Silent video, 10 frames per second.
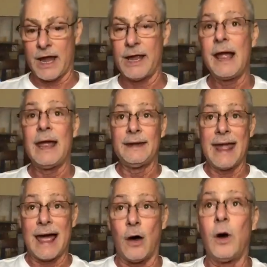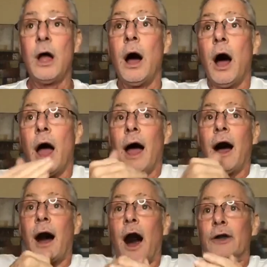Okay? Now,
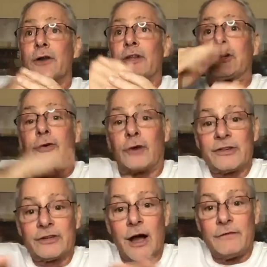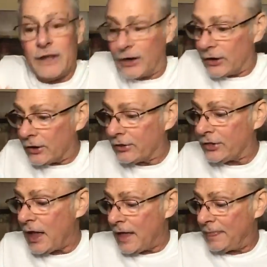under the crust of the
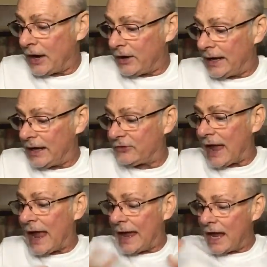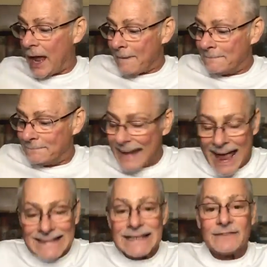earth, there is a
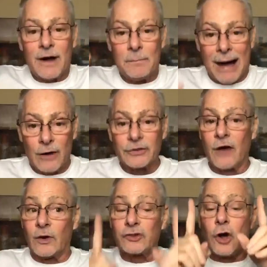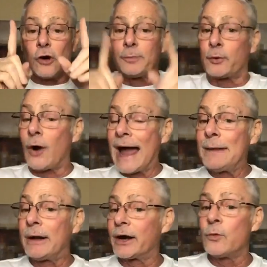massive amount of what's called
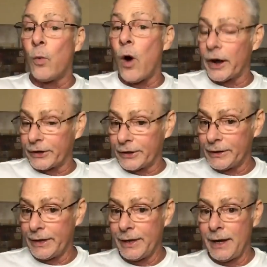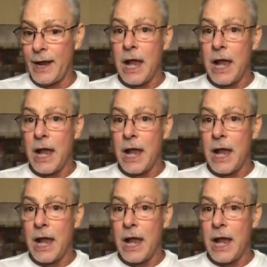primary water.